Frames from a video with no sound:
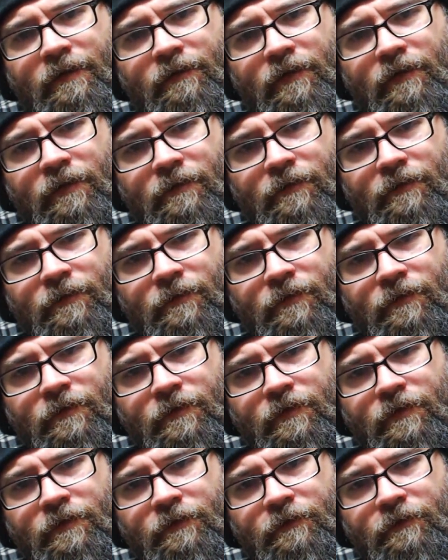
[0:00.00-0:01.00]
has other little
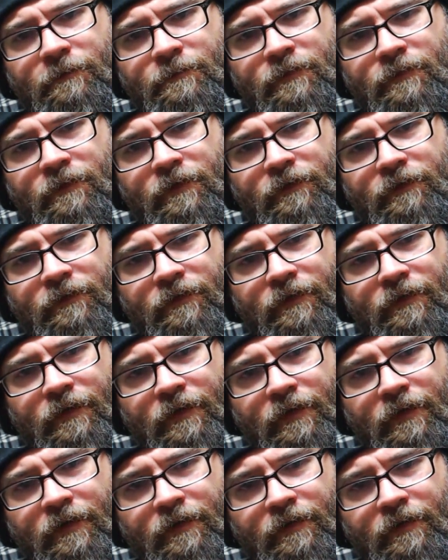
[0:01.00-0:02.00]
critters imprisoned
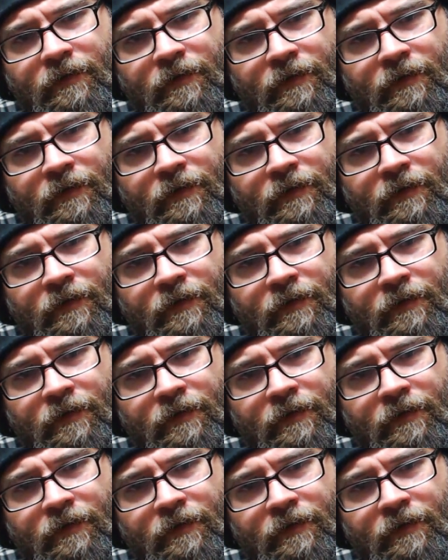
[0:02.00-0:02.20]
in it.